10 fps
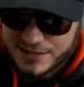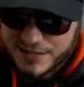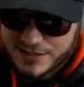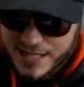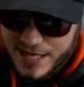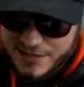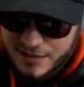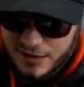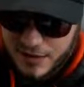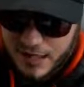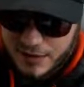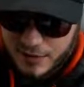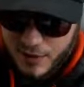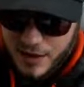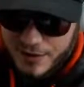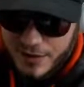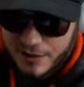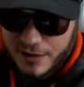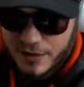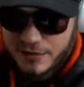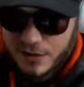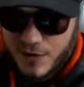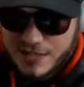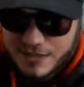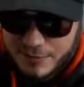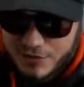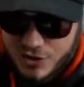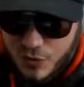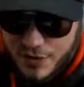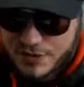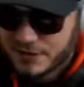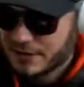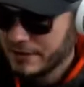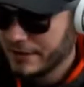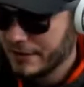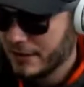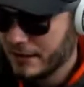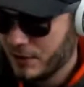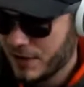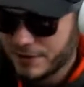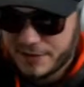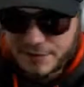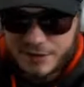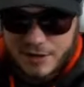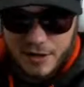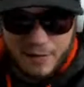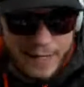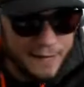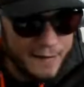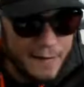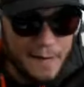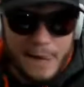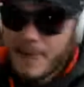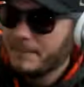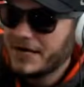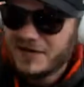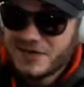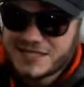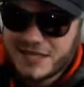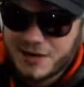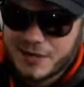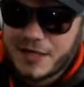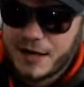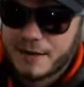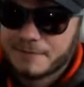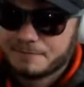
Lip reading: these guys wearing their wrestling shorts or whatever they call that. But every single year,